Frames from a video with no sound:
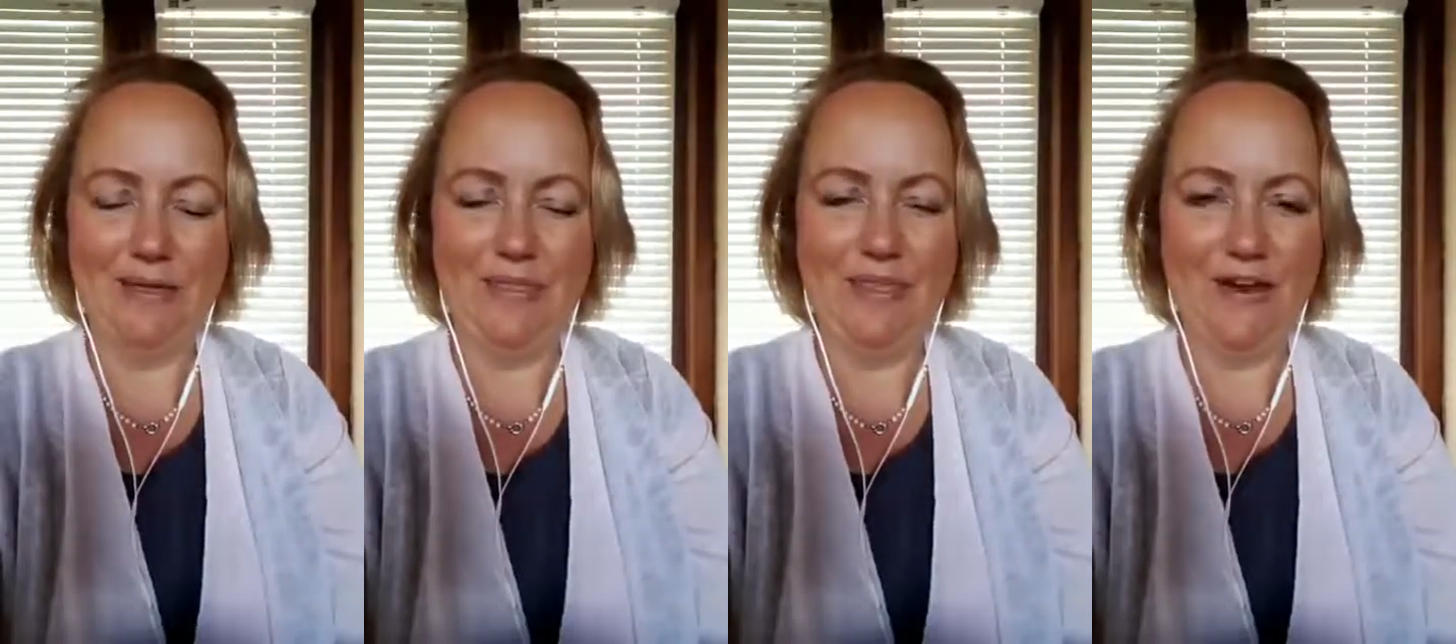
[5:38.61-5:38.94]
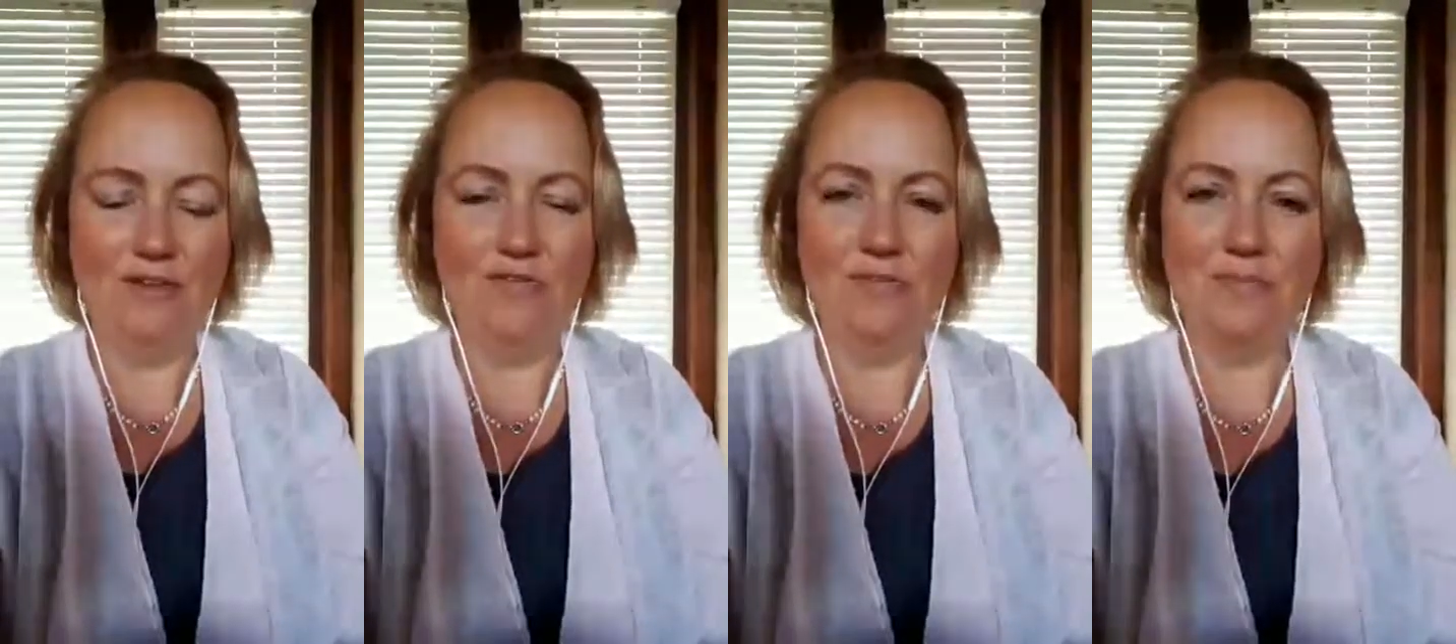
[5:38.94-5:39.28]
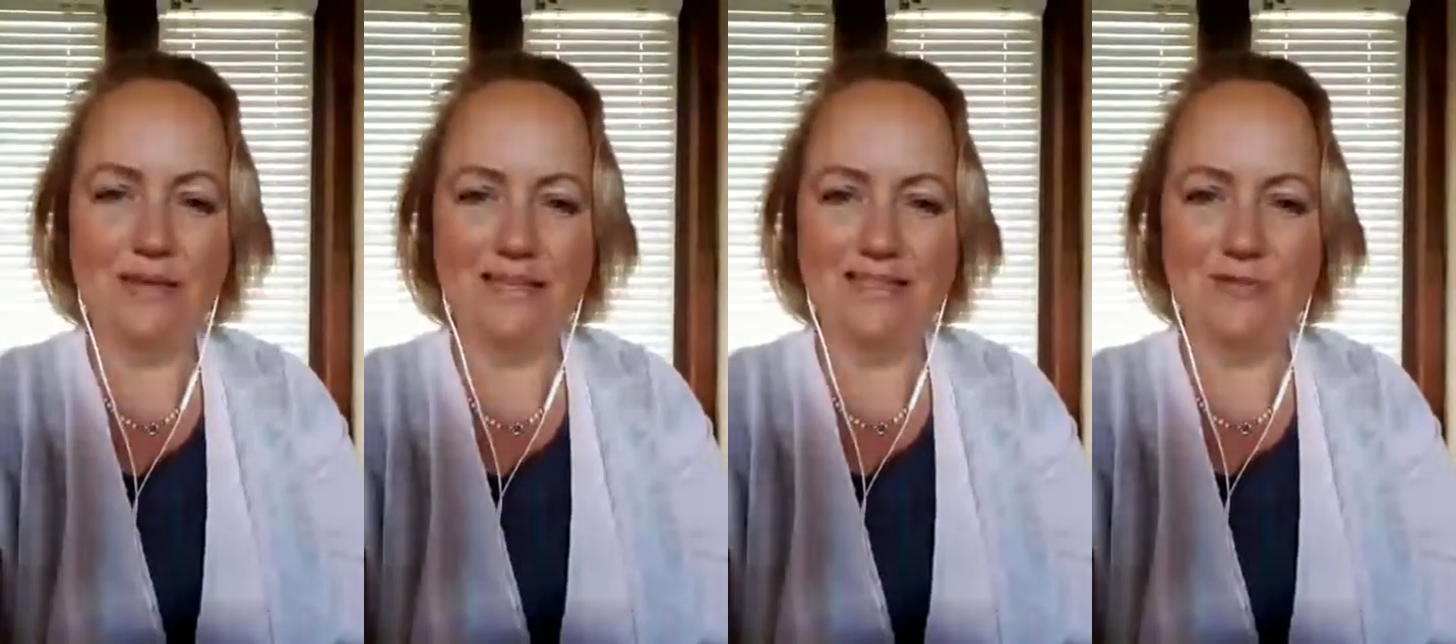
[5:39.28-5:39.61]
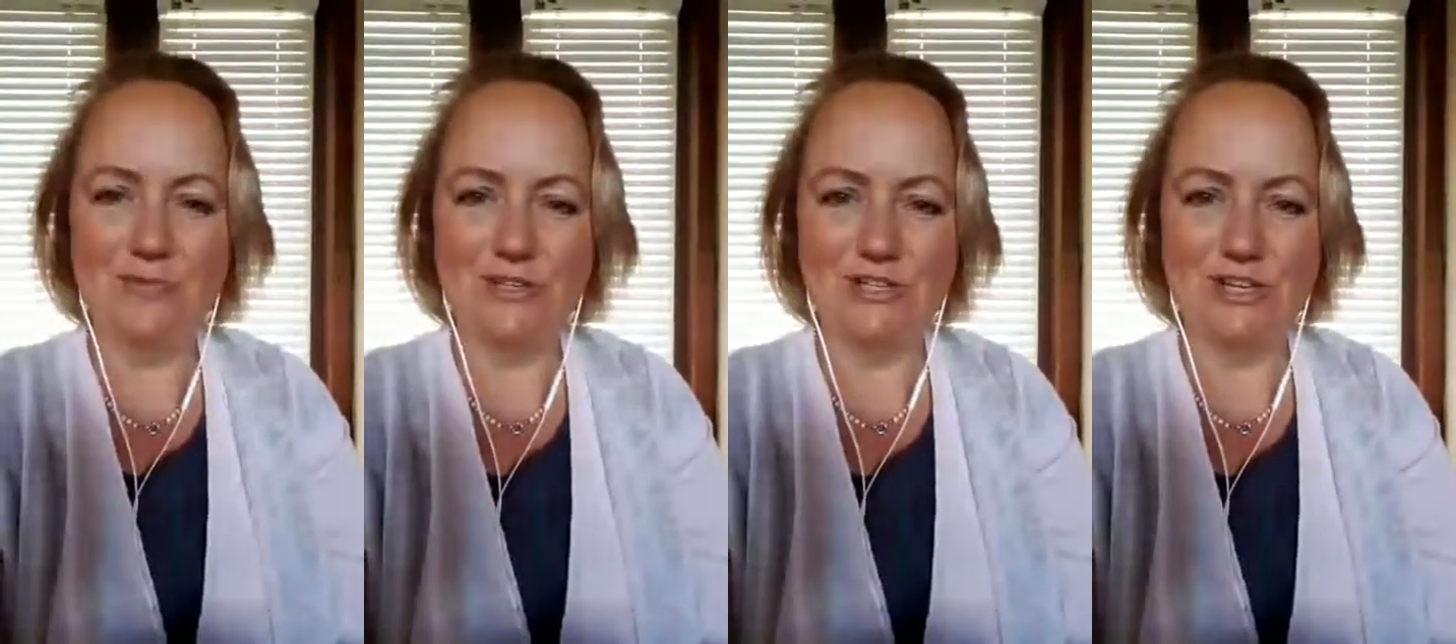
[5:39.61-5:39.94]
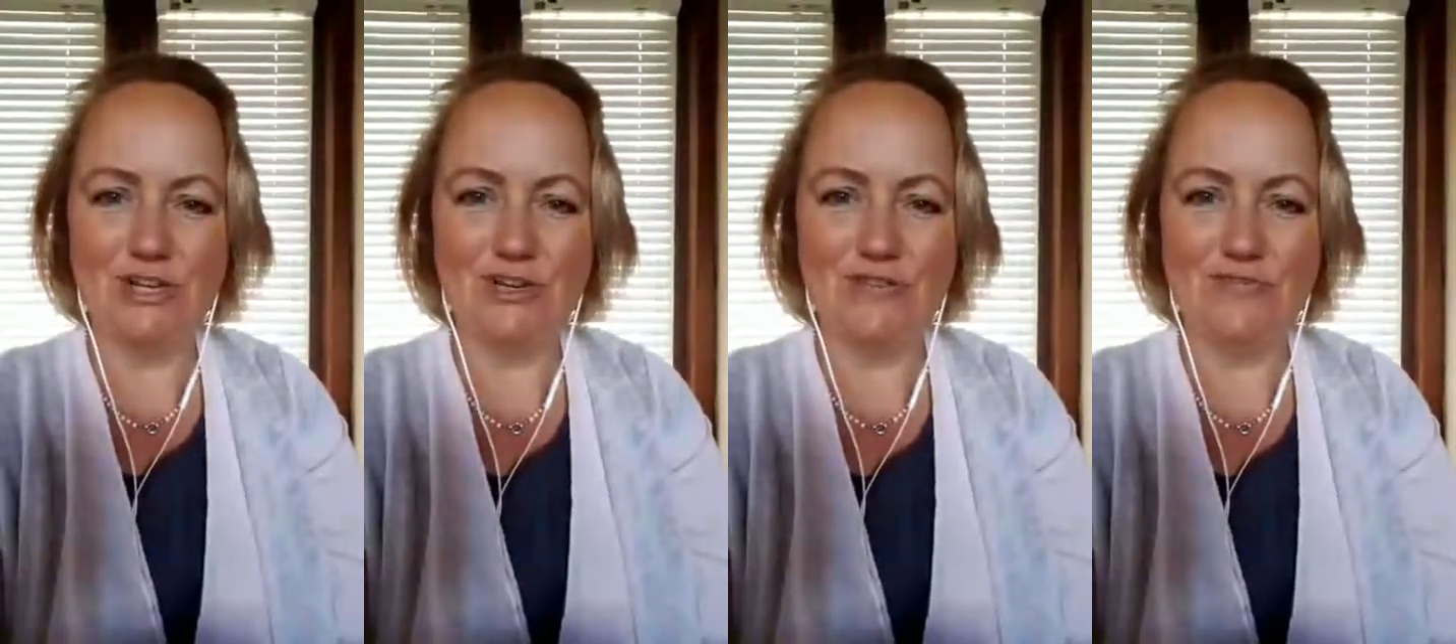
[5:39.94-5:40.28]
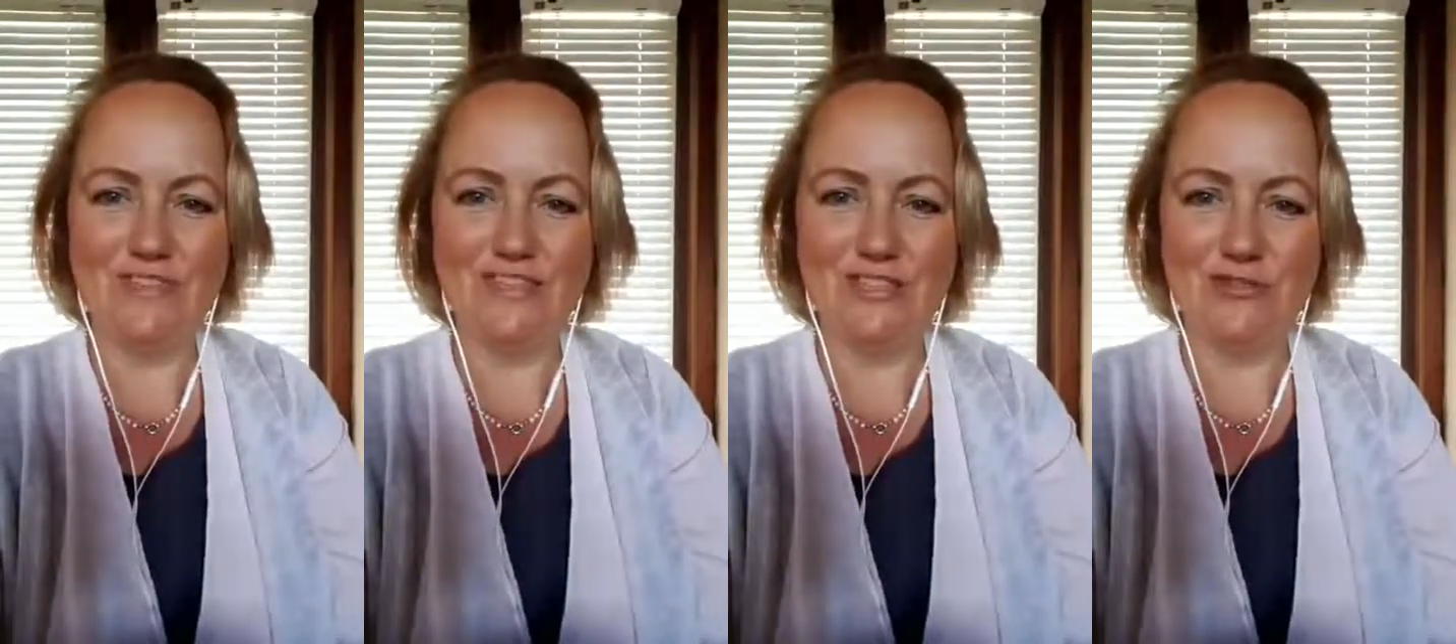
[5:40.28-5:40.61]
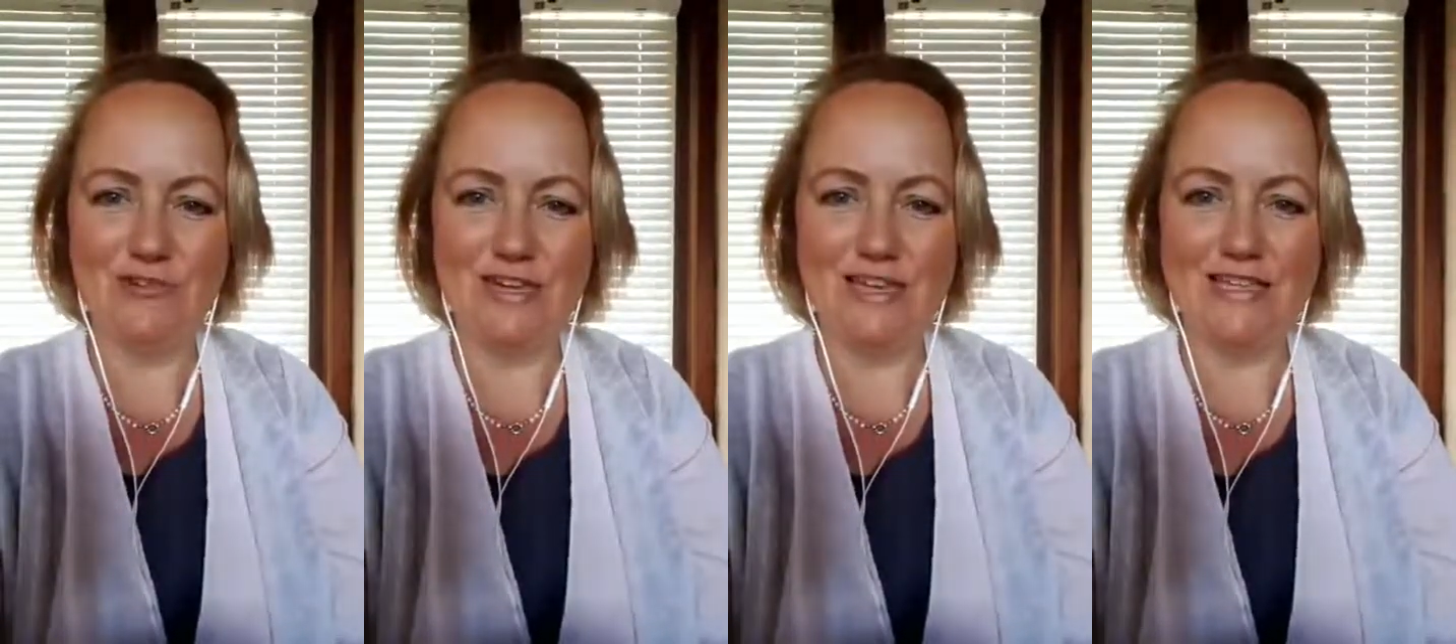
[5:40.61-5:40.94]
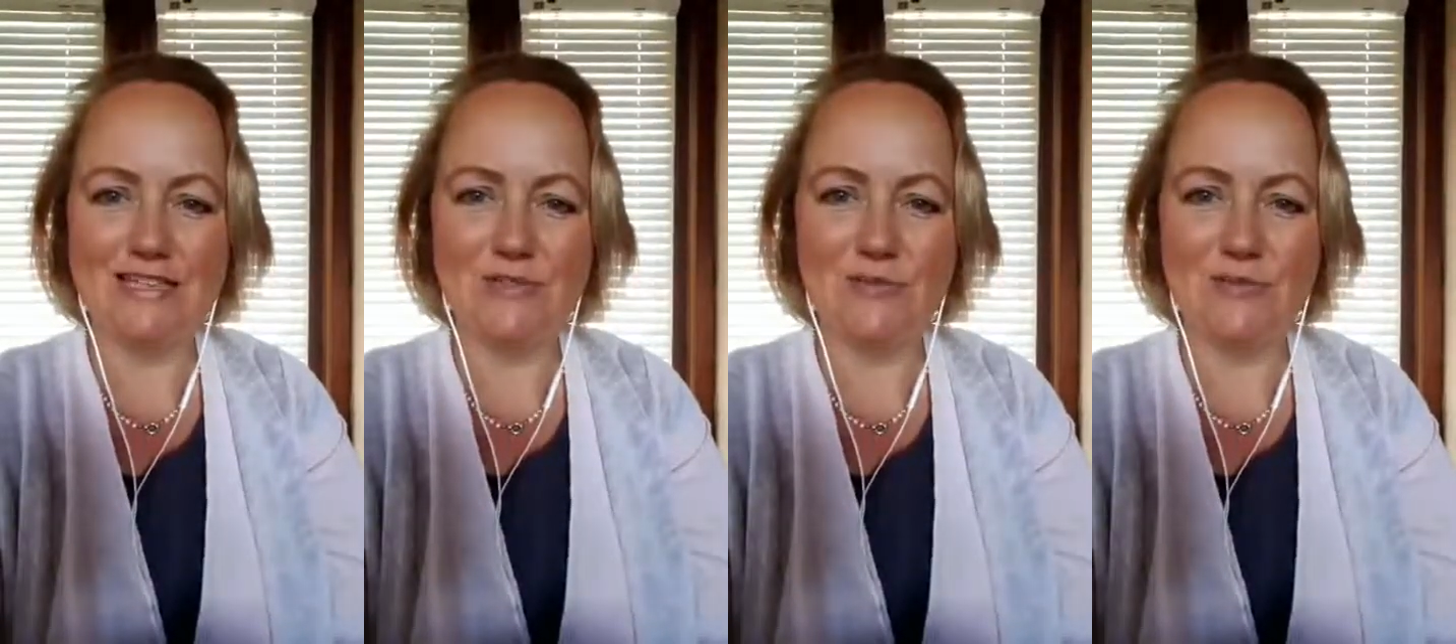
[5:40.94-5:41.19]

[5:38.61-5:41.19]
and that often means switching off the screens,